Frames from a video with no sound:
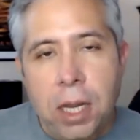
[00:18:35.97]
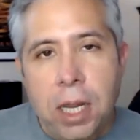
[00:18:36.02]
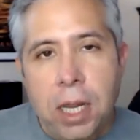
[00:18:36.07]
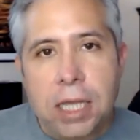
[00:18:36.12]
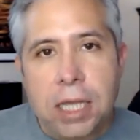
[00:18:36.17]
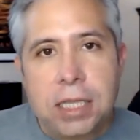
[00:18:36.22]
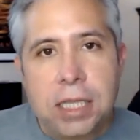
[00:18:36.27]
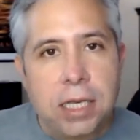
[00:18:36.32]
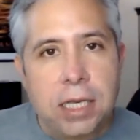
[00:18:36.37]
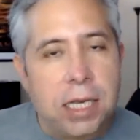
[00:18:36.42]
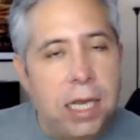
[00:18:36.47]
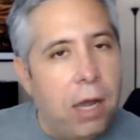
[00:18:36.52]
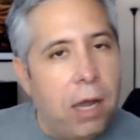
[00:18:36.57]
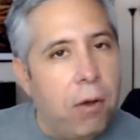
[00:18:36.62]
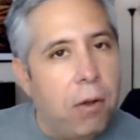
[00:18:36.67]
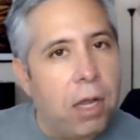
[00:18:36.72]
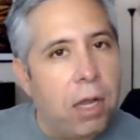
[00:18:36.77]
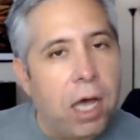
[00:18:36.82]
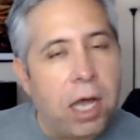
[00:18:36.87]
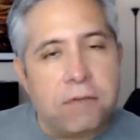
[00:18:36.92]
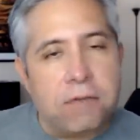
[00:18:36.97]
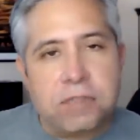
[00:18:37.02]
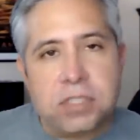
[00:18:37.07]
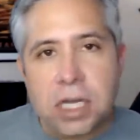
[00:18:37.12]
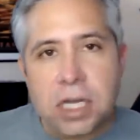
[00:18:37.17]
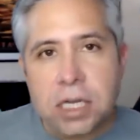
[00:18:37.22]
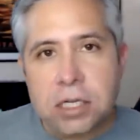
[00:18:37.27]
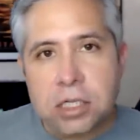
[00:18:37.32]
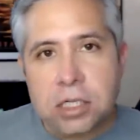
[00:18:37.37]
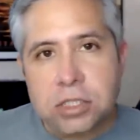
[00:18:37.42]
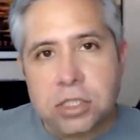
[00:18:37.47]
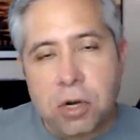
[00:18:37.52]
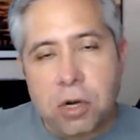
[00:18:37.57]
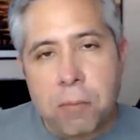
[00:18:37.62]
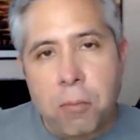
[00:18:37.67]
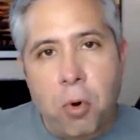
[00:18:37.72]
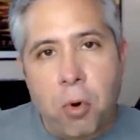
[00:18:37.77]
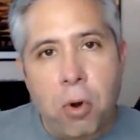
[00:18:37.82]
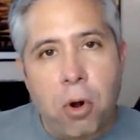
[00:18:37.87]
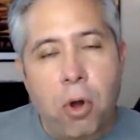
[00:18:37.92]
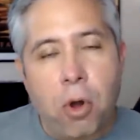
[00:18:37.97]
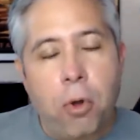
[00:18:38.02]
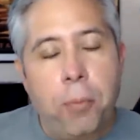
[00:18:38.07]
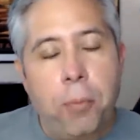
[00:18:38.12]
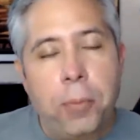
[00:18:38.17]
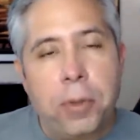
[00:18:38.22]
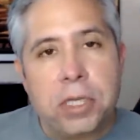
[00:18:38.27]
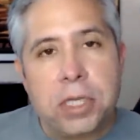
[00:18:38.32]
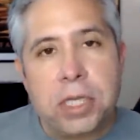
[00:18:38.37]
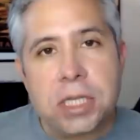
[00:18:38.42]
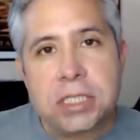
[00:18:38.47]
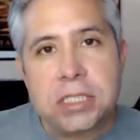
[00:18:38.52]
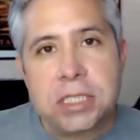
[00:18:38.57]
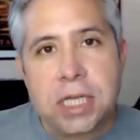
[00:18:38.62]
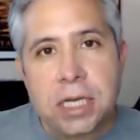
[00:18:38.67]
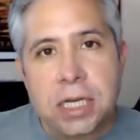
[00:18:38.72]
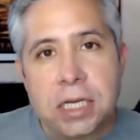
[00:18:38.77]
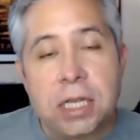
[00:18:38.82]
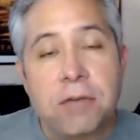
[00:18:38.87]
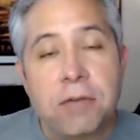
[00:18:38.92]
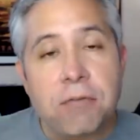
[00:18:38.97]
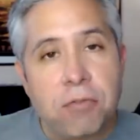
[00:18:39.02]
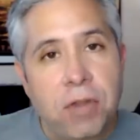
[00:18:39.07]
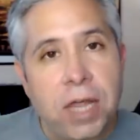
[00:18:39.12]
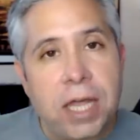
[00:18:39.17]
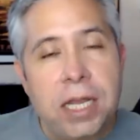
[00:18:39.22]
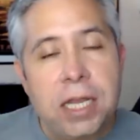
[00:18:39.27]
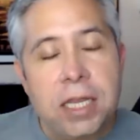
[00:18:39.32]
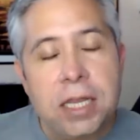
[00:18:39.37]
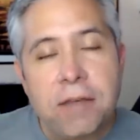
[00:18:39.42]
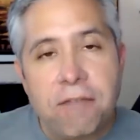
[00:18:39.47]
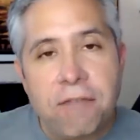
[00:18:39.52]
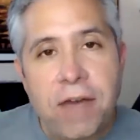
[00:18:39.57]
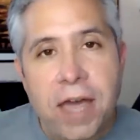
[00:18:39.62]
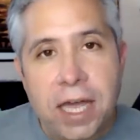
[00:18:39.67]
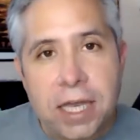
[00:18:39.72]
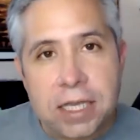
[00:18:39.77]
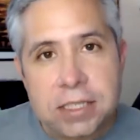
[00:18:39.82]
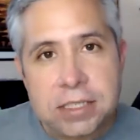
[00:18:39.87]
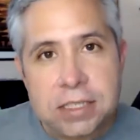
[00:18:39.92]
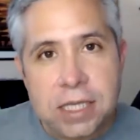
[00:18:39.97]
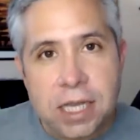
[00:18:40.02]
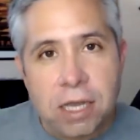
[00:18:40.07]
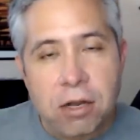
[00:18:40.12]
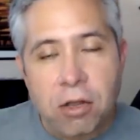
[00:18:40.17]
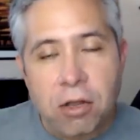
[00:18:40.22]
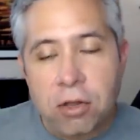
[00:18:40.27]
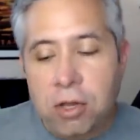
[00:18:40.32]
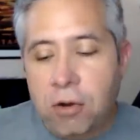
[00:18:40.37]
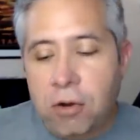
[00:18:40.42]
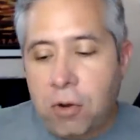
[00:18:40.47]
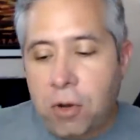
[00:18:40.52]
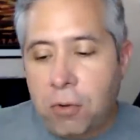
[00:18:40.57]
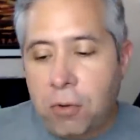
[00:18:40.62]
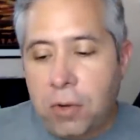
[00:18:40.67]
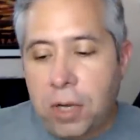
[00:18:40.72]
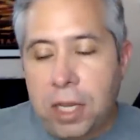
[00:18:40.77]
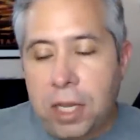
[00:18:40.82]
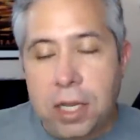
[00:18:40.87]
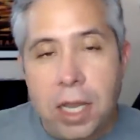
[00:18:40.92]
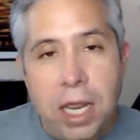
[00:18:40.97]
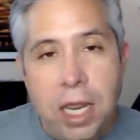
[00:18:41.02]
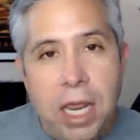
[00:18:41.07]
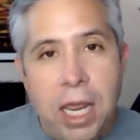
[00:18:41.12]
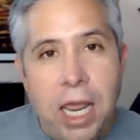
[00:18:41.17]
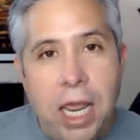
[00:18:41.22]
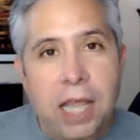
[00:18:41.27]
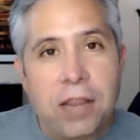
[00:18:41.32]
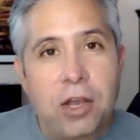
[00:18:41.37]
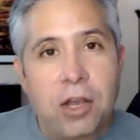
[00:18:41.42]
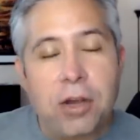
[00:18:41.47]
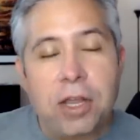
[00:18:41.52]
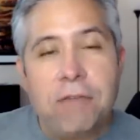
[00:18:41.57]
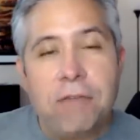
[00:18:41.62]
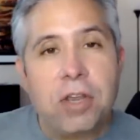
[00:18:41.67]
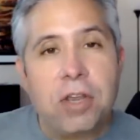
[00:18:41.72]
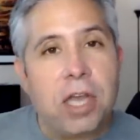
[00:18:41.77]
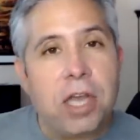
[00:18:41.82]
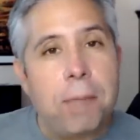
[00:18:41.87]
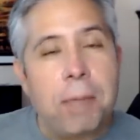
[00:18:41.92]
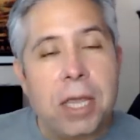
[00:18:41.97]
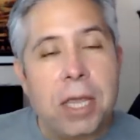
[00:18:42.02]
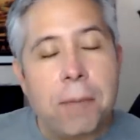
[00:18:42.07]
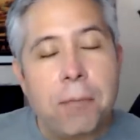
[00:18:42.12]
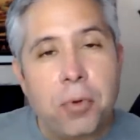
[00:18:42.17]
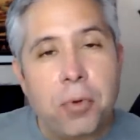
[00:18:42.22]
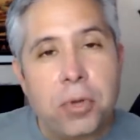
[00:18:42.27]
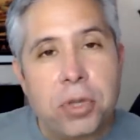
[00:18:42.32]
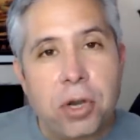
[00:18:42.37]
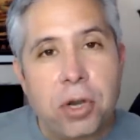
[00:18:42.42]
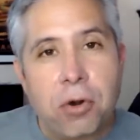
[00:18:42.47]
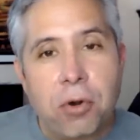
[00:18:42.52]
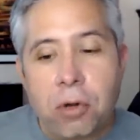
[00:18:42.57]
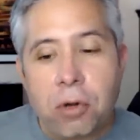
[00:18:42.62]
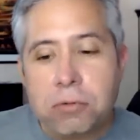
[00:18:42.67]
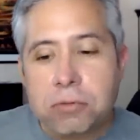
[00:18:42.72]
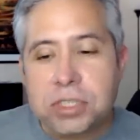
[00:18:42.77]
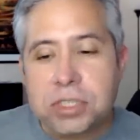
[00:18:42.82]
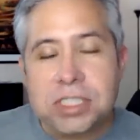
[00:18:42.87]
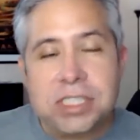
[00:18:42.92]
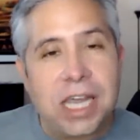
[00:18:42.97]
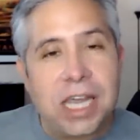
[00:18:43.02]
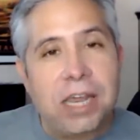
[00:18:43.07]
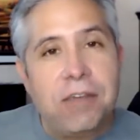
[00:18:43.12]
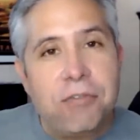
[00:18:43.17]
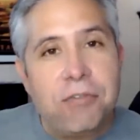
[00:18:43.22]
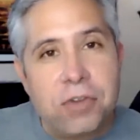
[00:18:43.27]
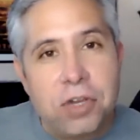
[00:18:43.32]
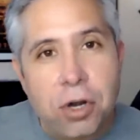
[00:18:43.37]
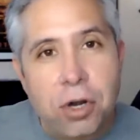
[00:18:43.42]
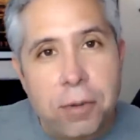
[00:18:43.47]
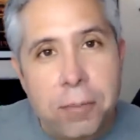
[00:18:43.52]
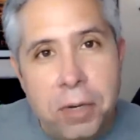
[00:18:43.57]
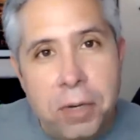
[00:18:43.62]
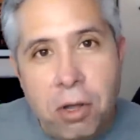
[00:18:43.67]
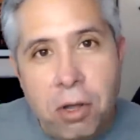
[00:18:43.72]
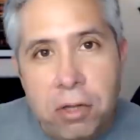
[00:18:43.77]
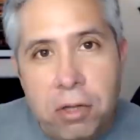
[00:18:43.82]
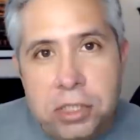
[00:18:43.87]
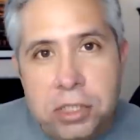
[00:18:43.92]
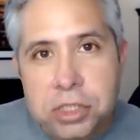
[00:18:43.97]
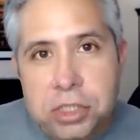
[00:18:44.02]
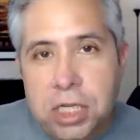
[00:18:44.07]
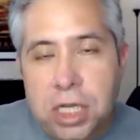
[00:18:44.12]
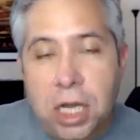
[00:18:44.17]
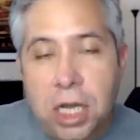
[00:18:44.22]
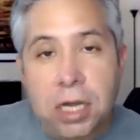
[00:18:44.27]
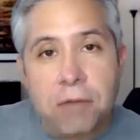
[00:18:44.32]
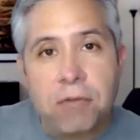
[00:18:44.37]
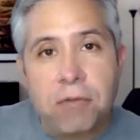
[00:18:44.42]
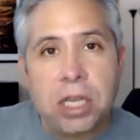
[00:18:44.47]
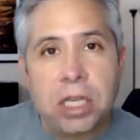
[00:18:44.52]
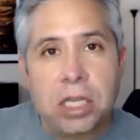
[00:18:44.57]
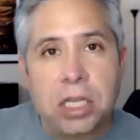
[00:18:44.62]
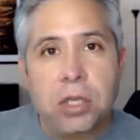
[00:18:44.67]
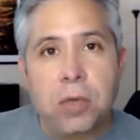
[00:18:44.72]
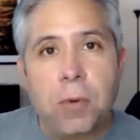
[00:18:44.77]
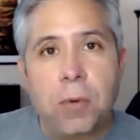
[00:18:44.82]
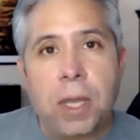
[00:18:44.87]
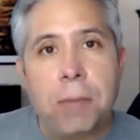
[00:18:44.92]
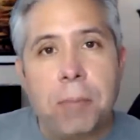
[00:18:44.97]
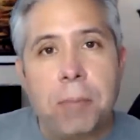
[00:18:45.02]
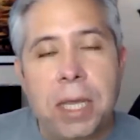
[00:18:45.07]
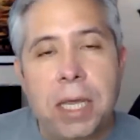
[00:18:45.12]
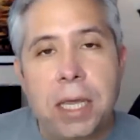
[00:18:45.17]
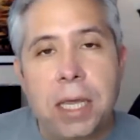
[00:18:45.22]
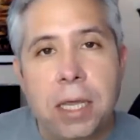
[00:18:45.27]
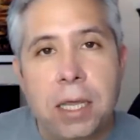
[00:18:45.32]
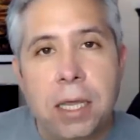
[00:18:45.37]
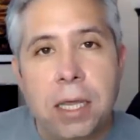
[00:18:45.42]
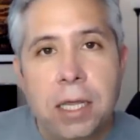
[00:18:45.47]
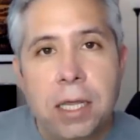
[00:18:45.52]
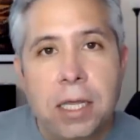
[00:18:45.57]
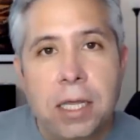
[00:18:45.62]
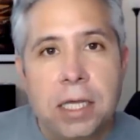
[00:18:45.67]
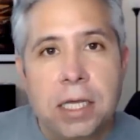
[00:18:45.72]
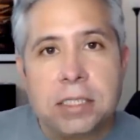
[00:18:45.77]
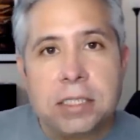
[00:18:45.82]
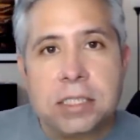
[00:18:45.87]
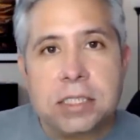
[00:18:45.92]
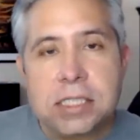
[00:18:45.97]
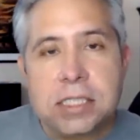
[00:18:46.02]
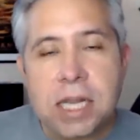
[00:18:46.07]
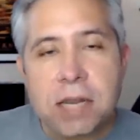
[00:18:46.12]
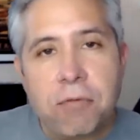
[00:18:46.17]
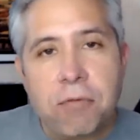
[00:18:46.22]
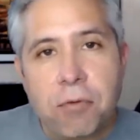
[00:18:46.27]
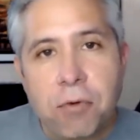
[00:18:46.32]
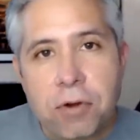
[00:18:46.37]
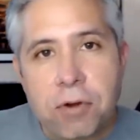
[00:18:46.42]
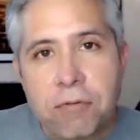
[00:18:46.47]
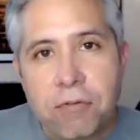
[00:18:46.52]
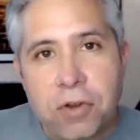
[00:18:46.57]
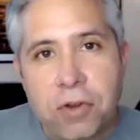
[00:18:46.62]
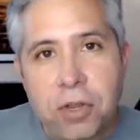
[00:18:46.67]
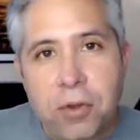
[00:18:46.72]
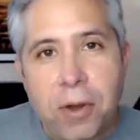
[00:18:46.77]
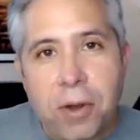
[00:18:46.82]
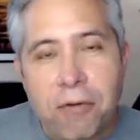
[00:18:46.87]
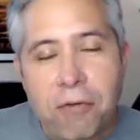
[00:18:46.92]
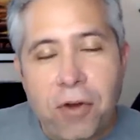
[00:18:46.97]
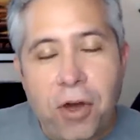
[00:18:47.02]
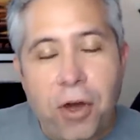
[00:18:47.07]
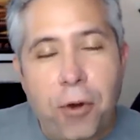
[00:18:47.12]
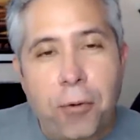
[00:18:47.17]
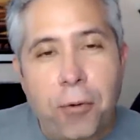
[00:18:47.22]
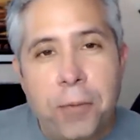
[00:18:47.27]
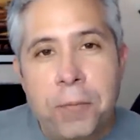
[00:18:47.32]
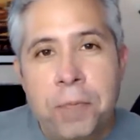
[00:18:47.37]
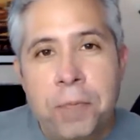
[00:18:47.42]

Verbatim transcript: i think now a lot of scientists are more open to this idea of letting the facts stand on their own and and they're even coming up with their own safe terminology kind of like uap is a safe word for ufo